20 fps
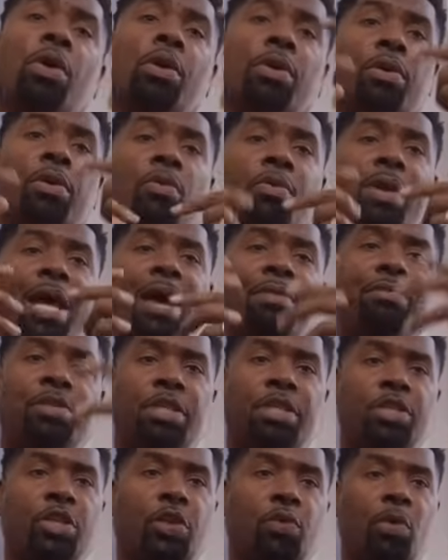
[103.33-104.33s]
You don't have
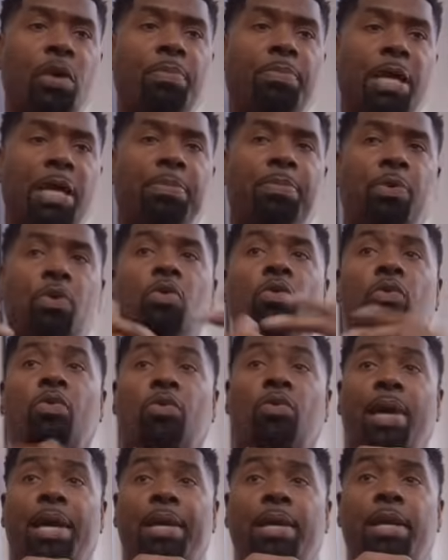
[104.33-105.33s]
just three people who
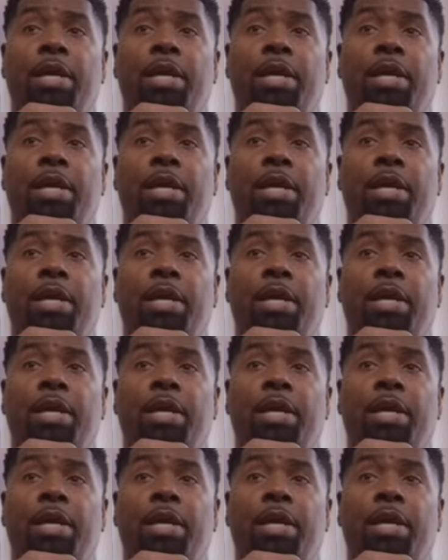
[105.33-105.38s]
created